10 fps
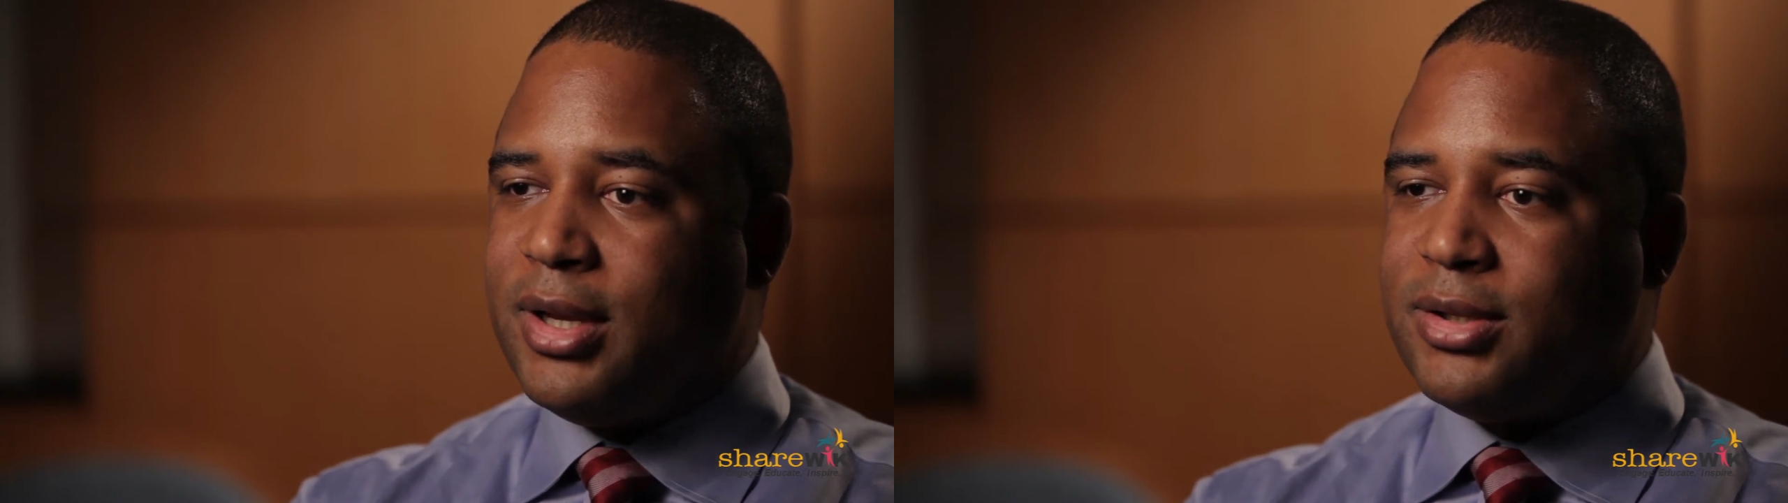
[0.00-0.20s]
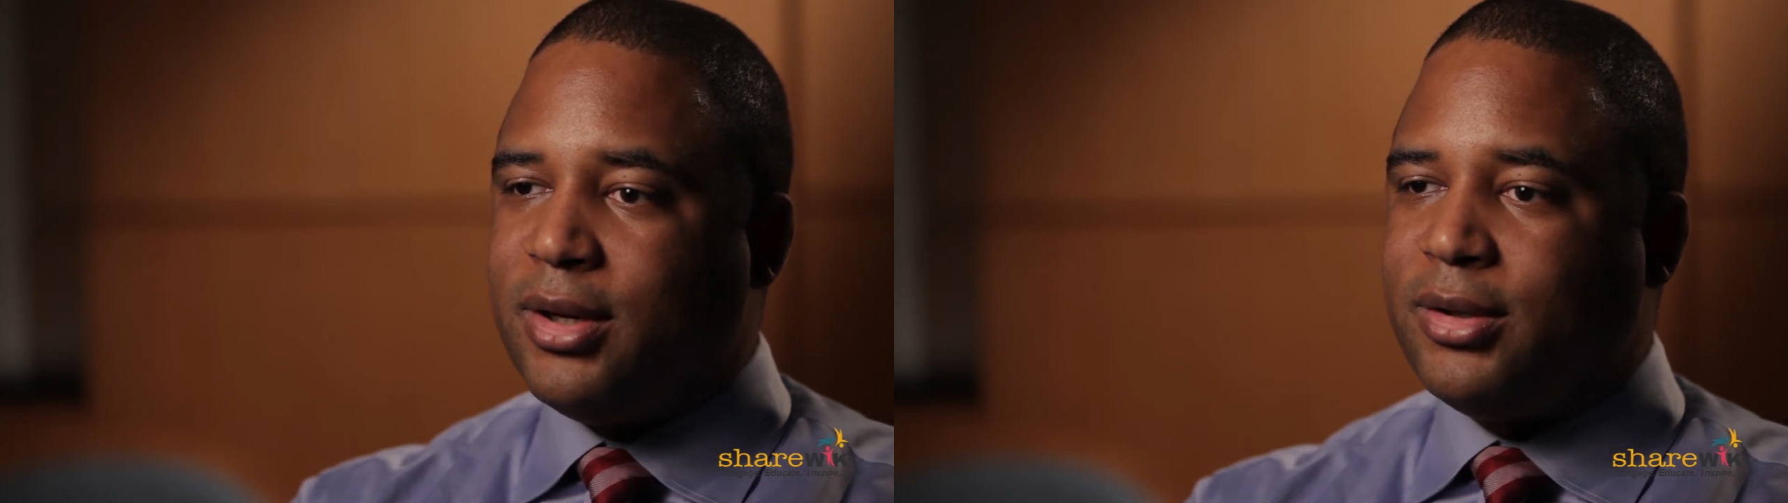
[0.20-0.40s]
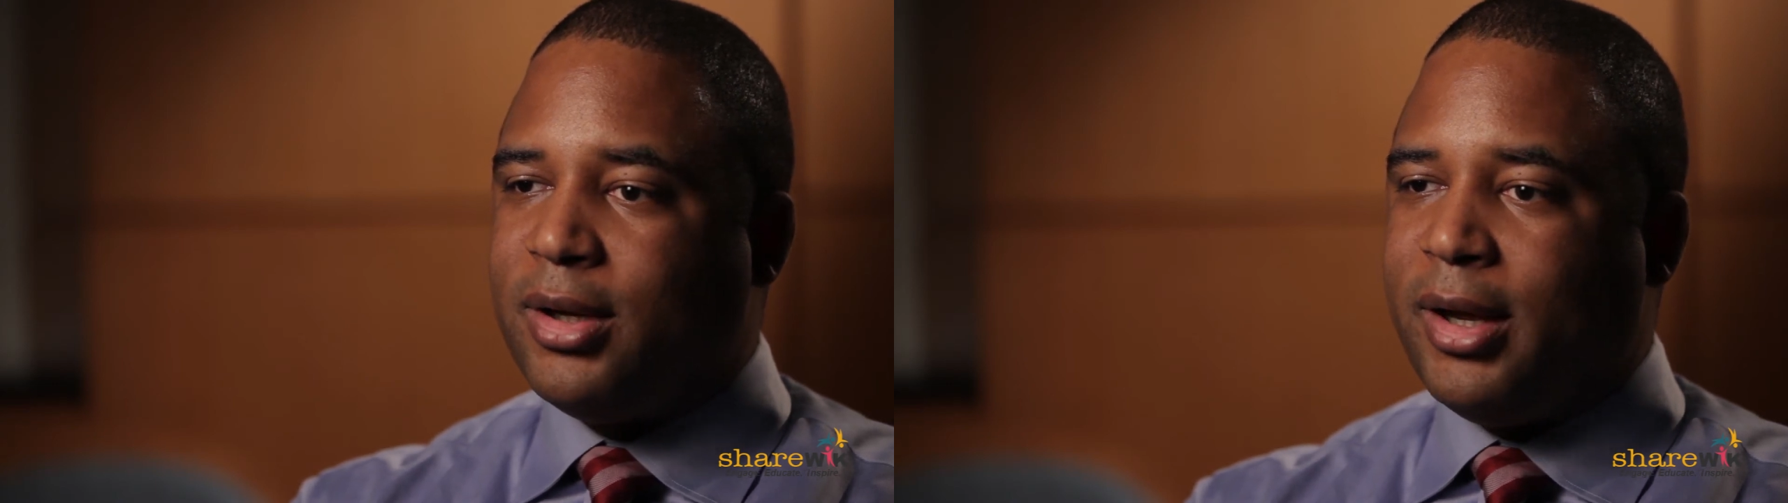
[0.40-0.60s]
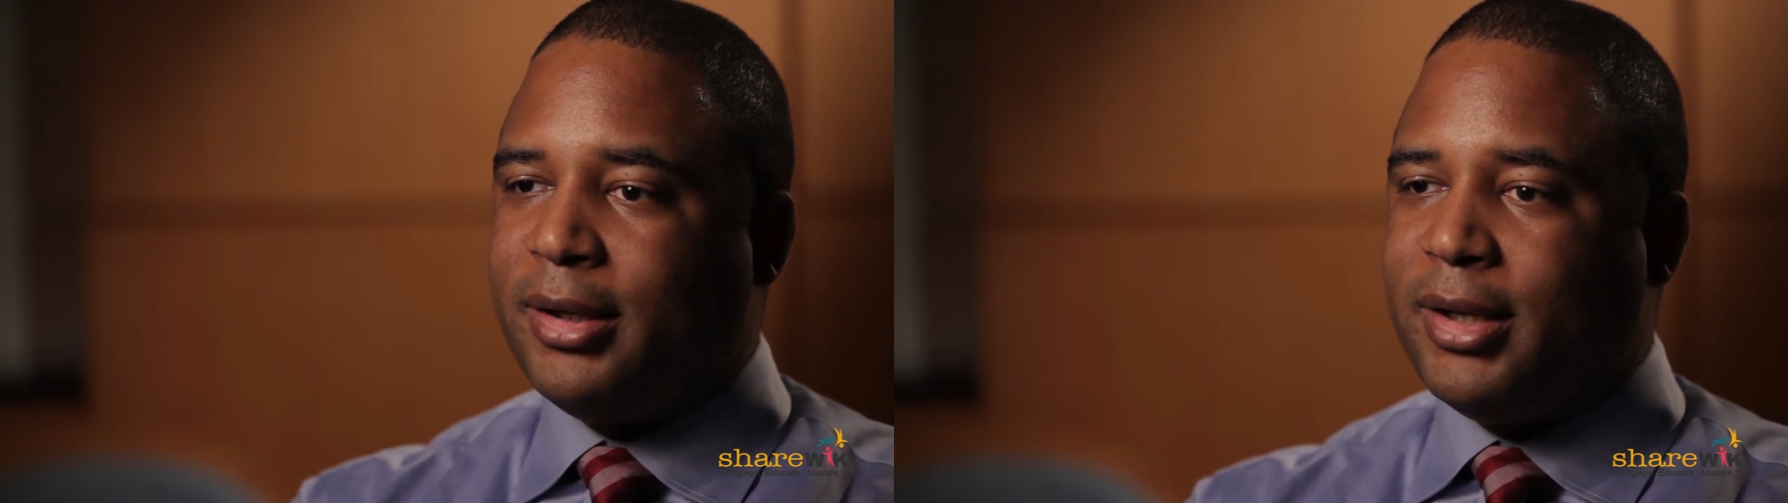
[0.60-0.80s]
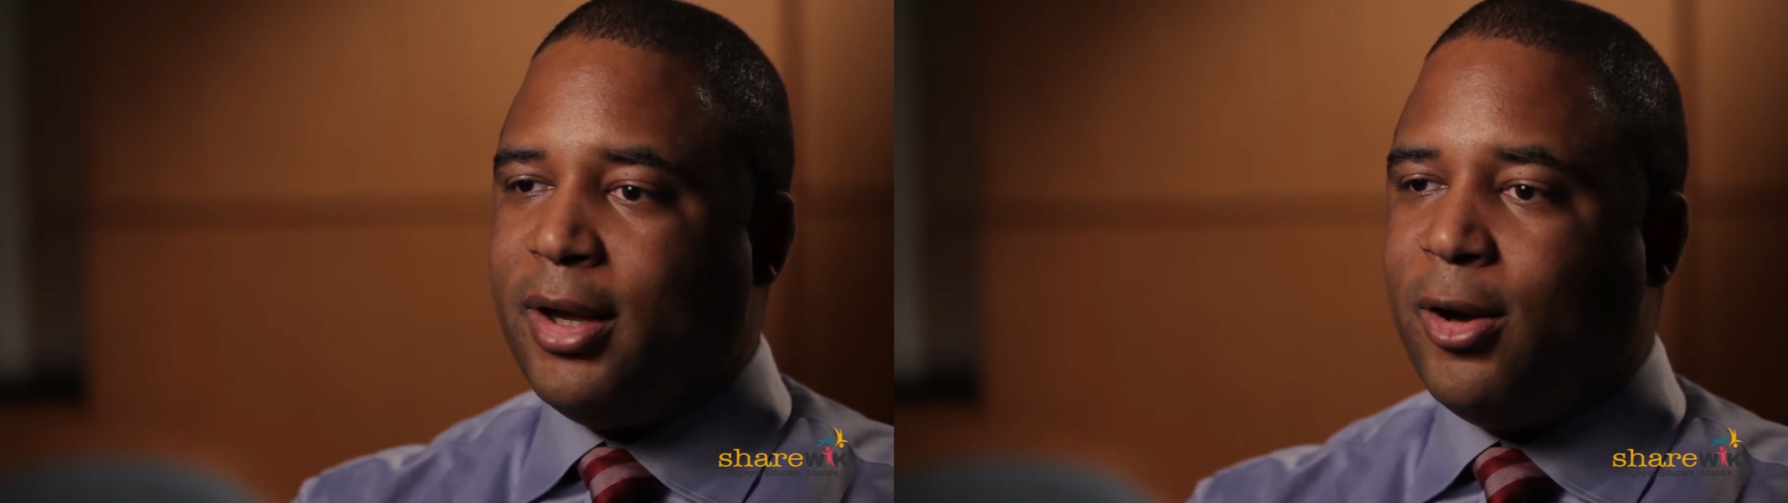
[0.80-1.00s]
that's there
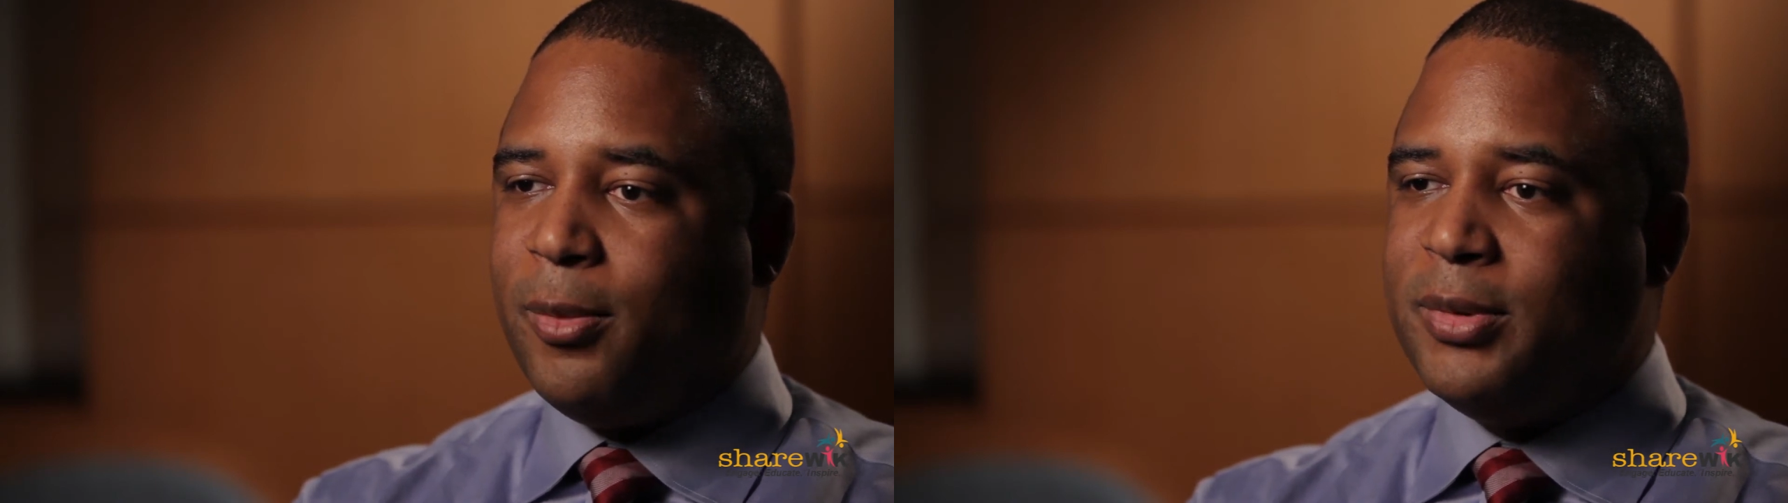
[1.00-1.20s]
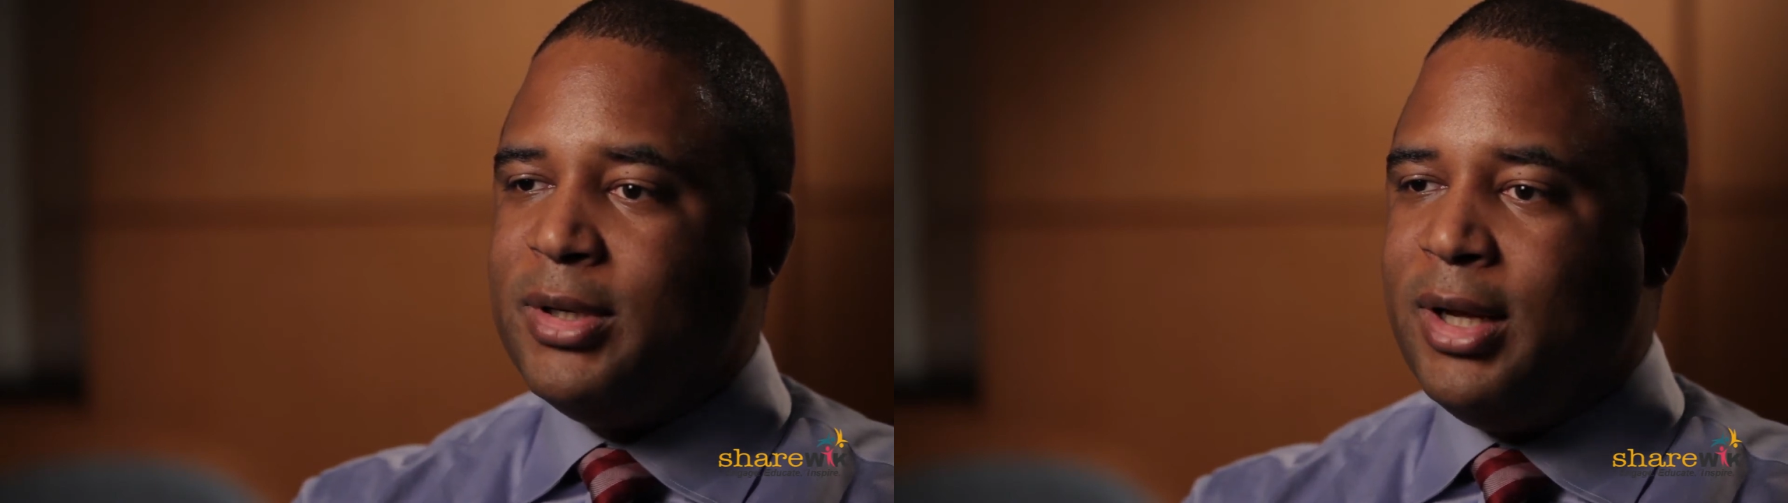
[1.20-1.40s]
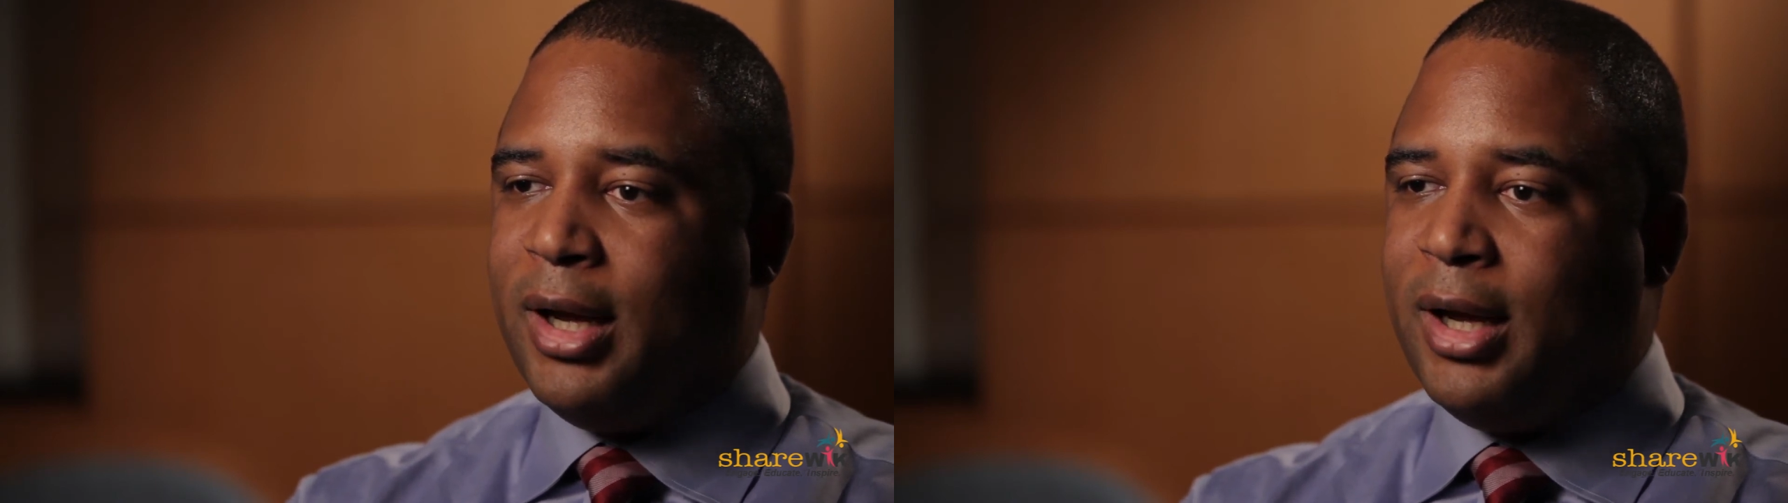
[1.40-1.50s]
to help